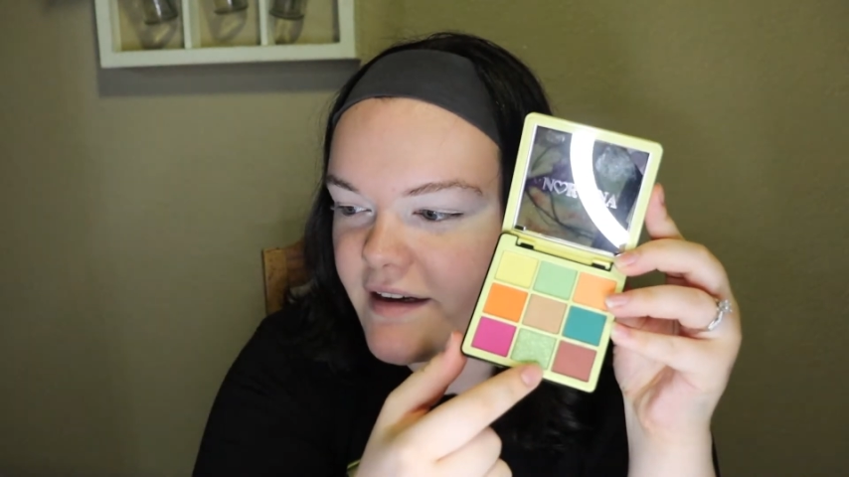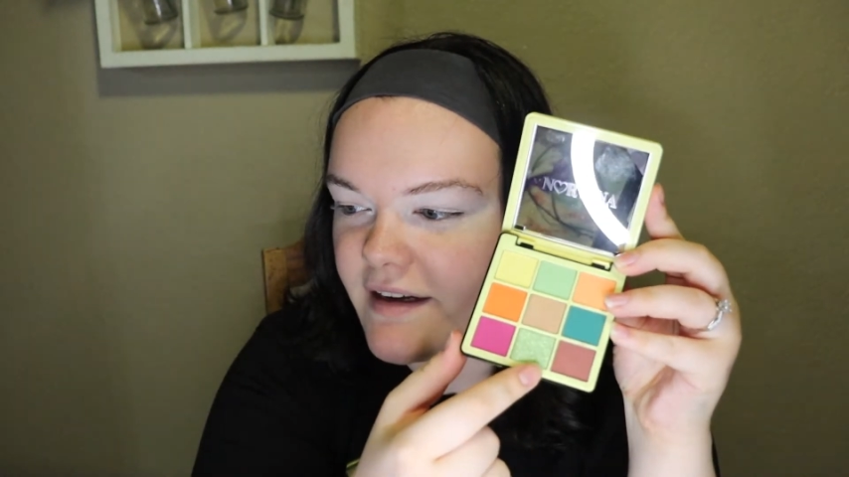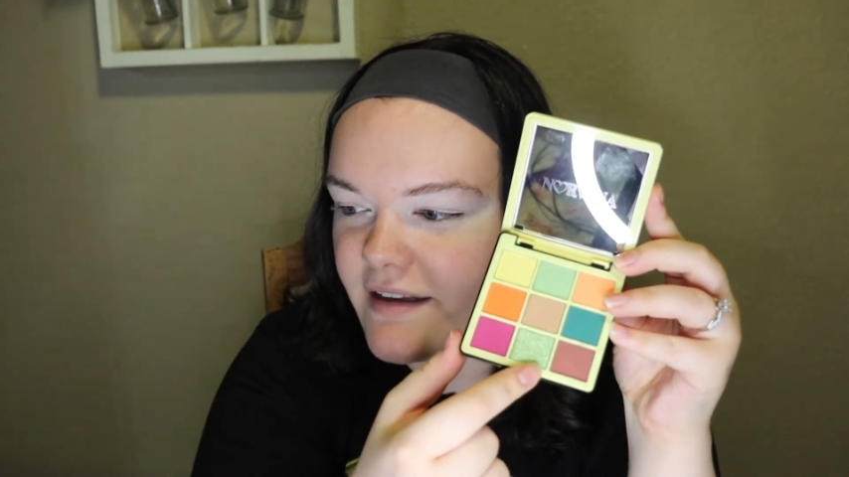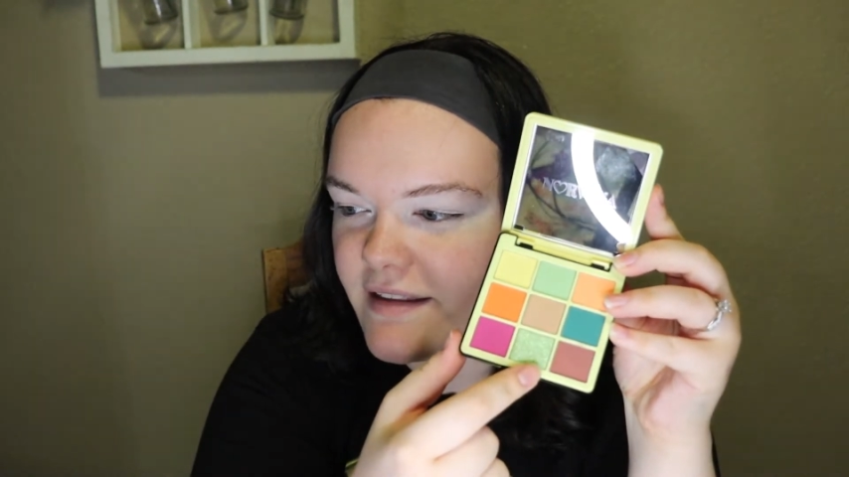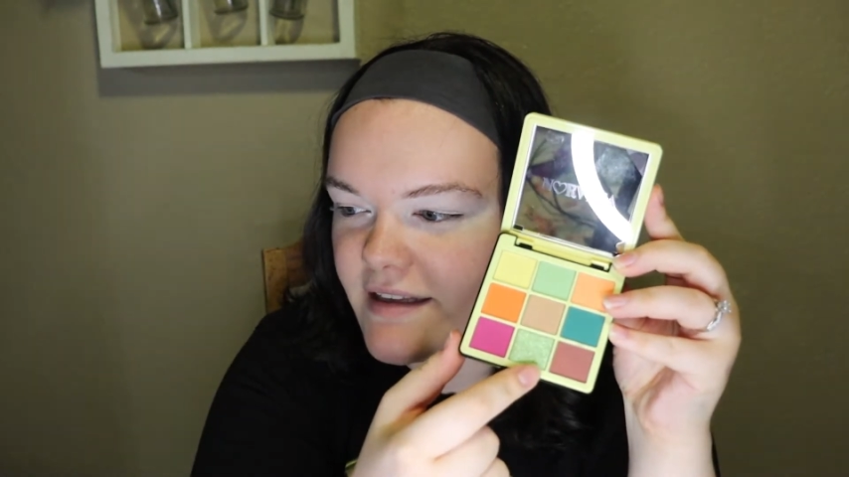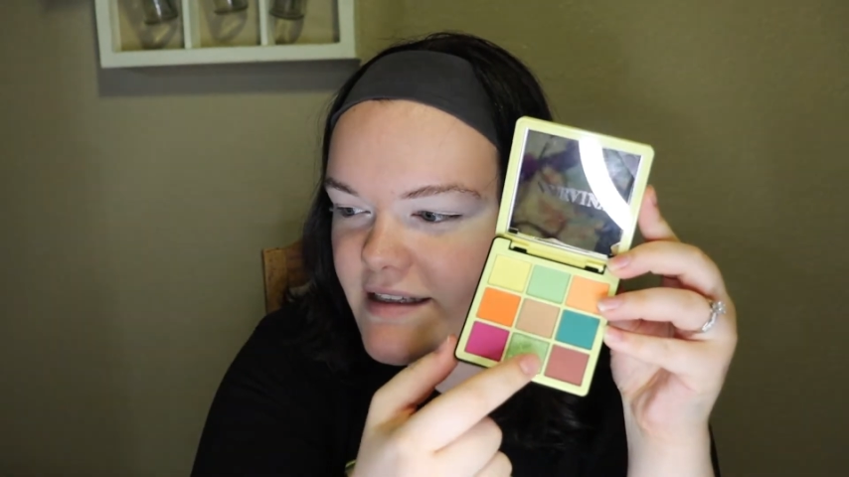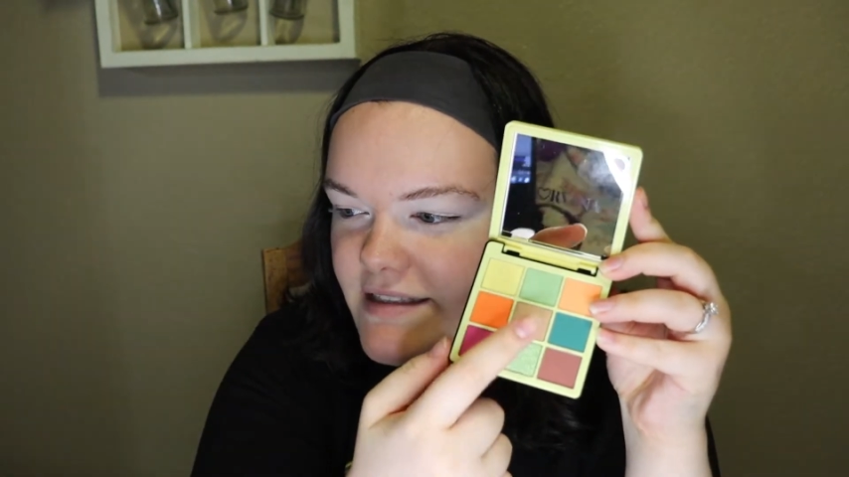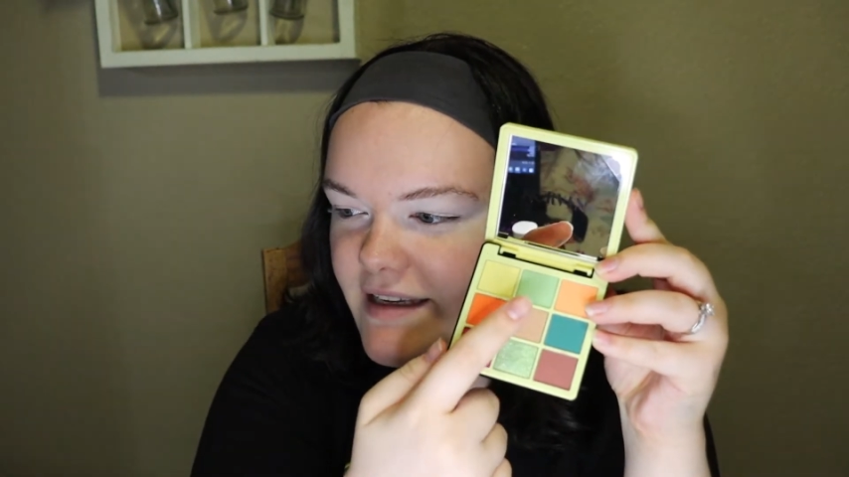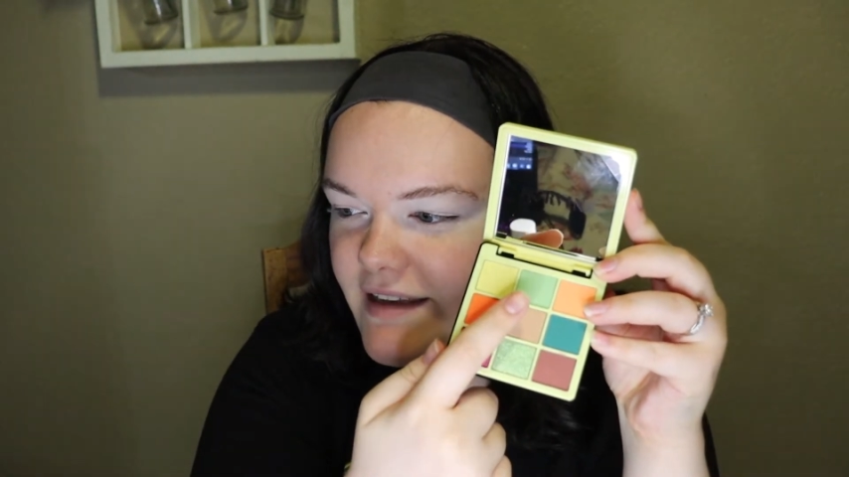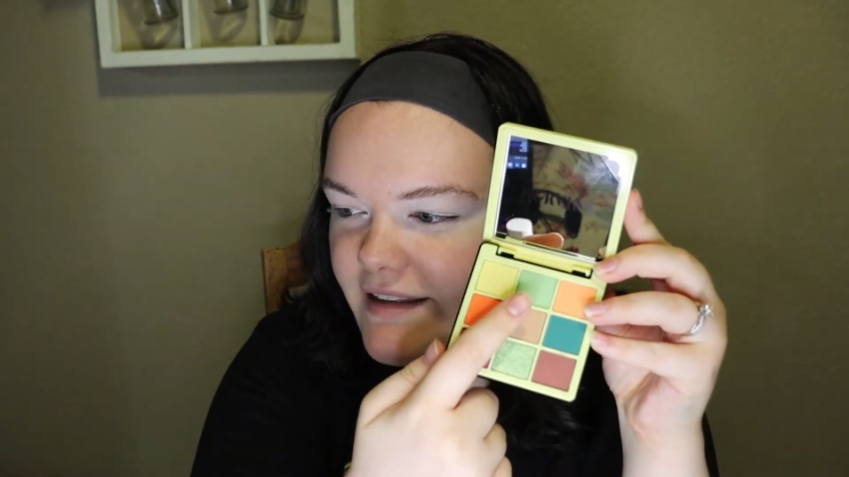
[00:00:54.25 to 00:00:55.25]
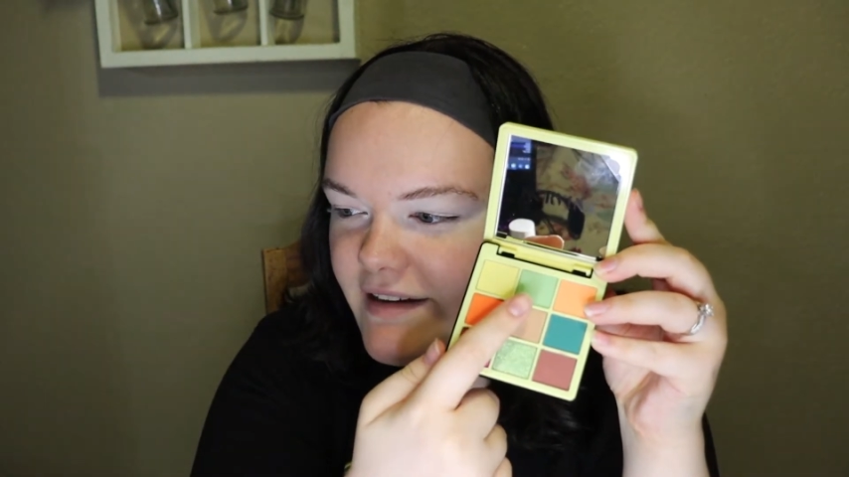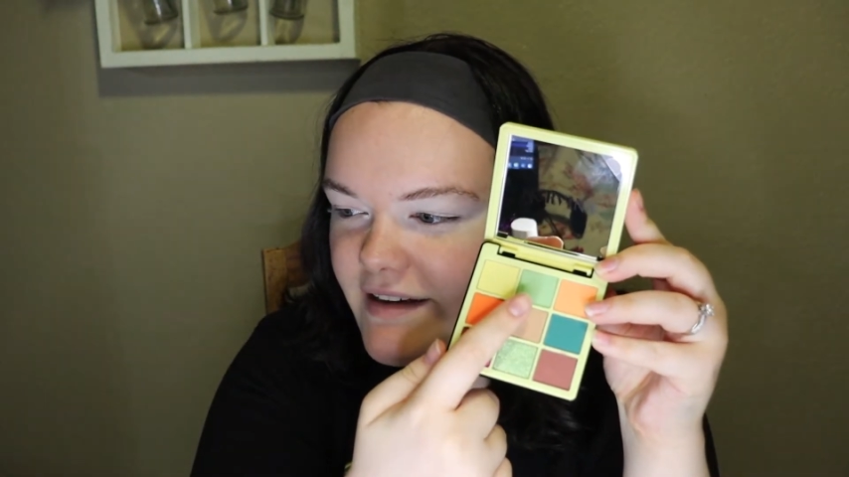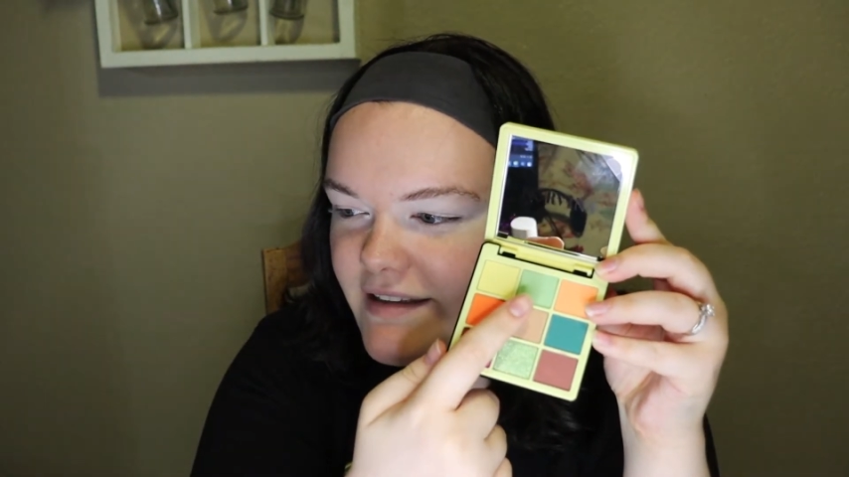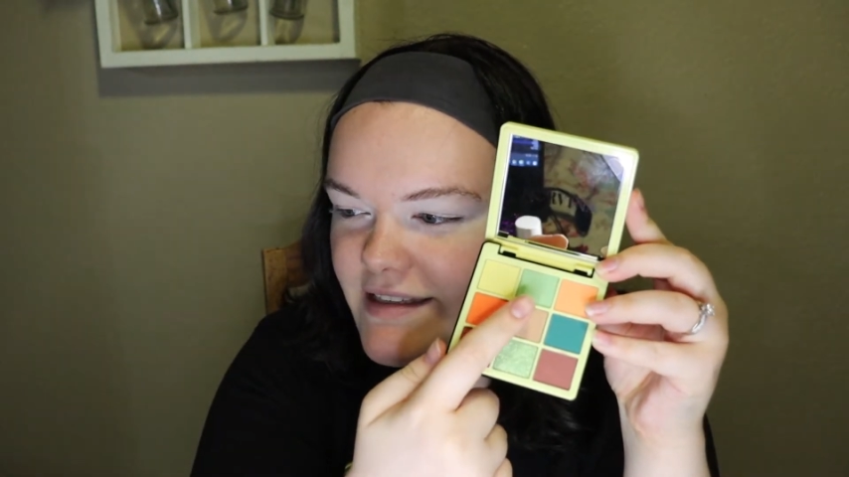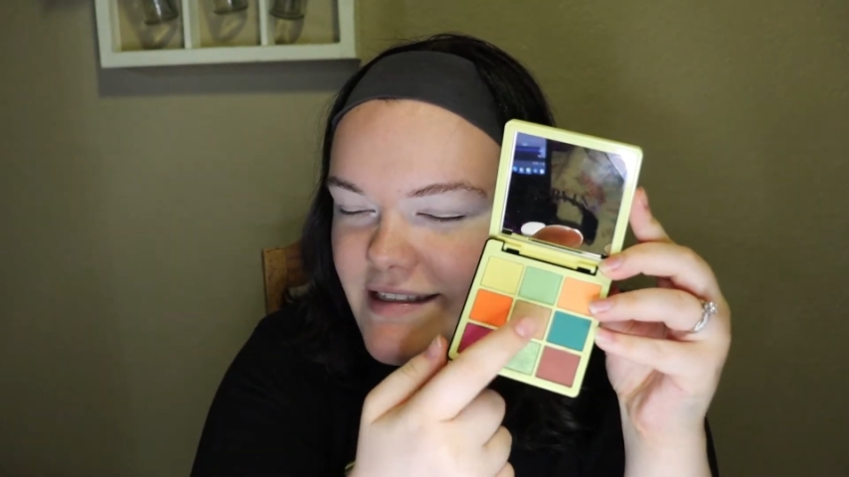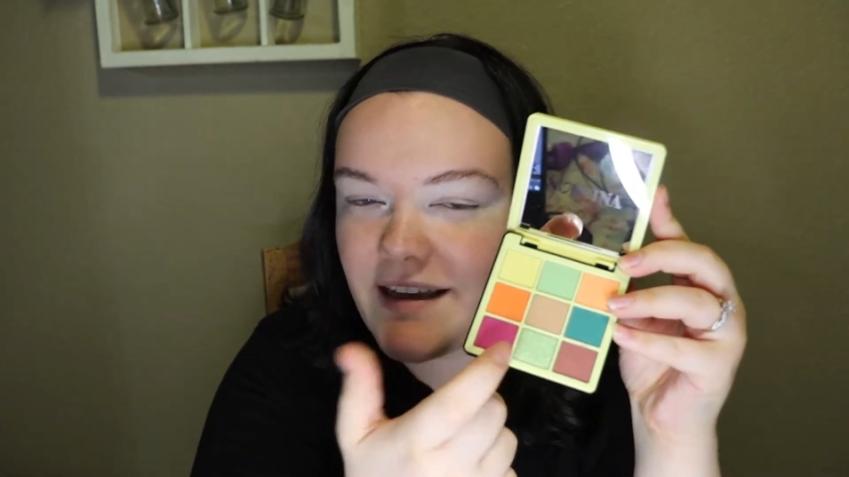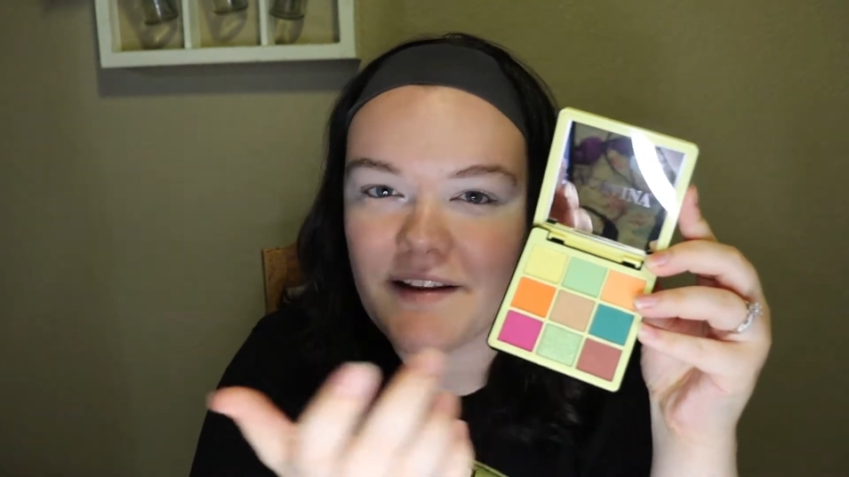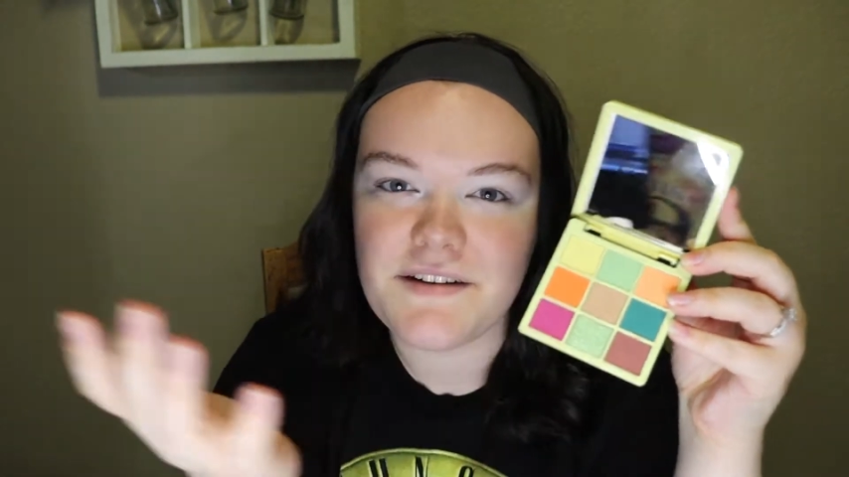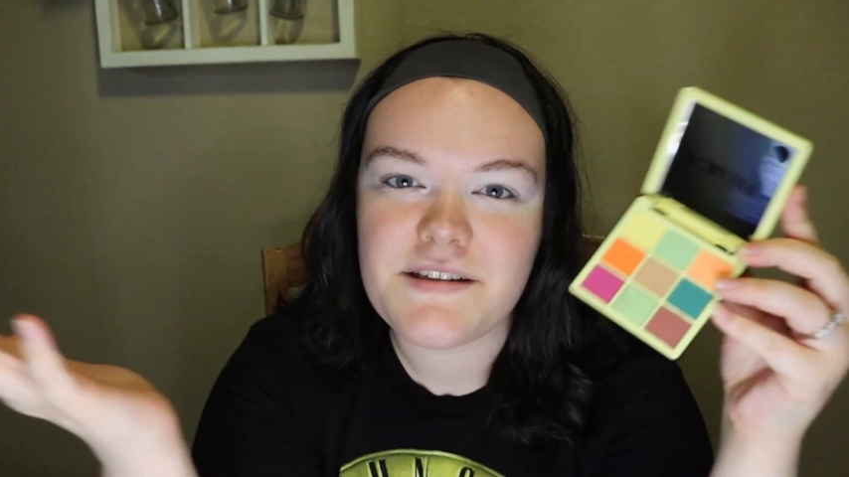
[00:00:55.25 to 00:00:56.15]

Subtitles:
and this color.